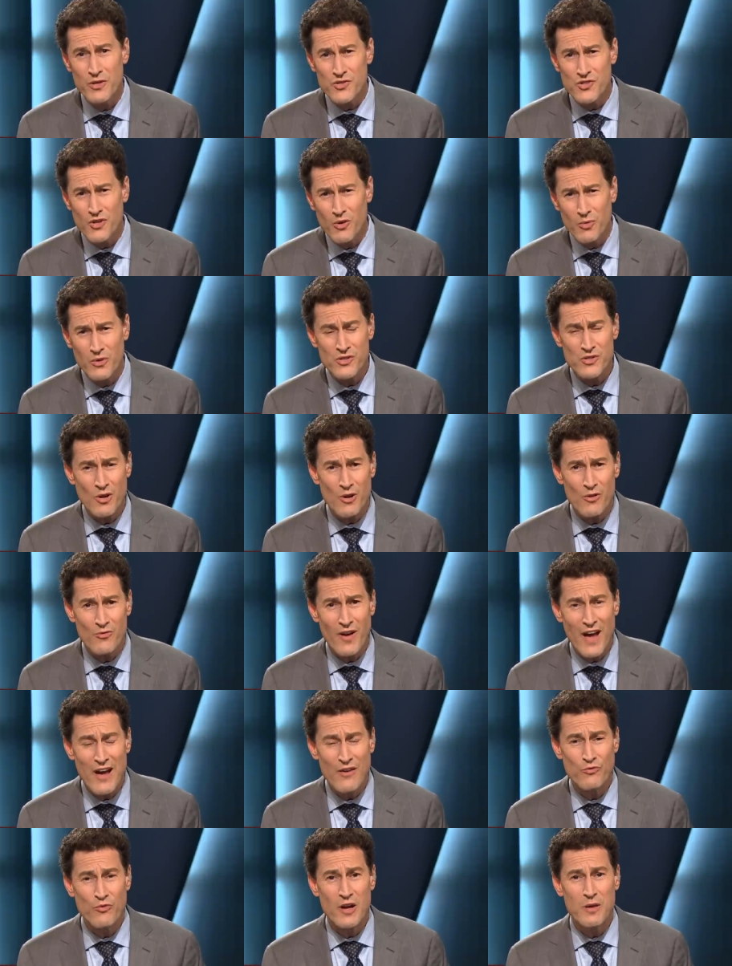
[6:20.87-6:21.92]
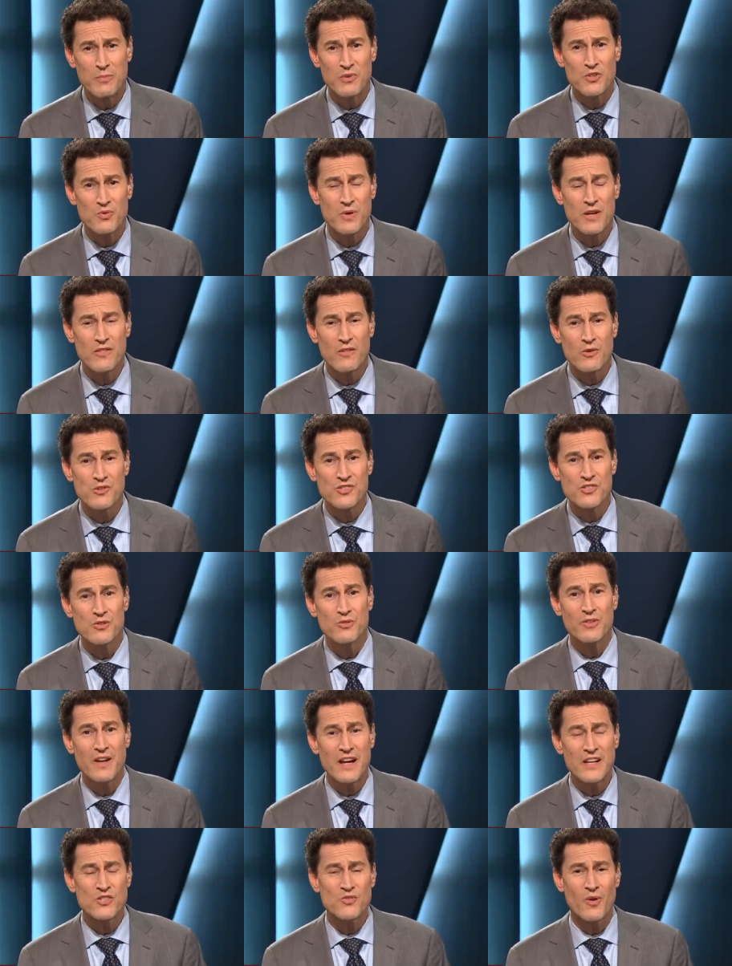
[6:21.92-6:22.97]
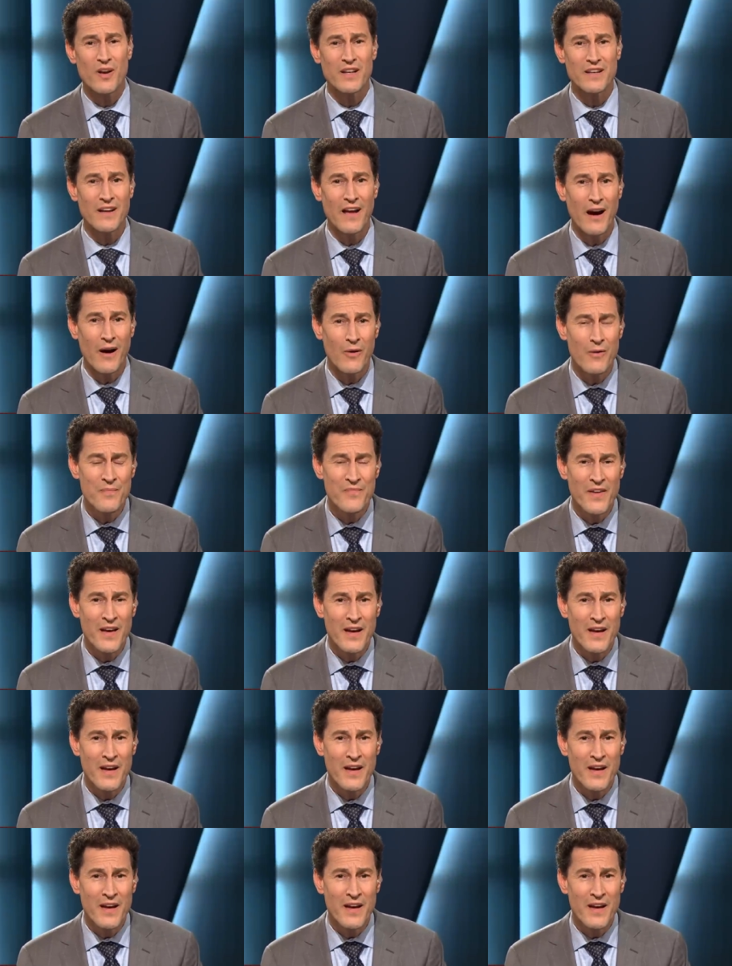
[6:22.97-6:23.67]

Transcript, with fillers: So we're sort of halfway between those Correct. two dates right now.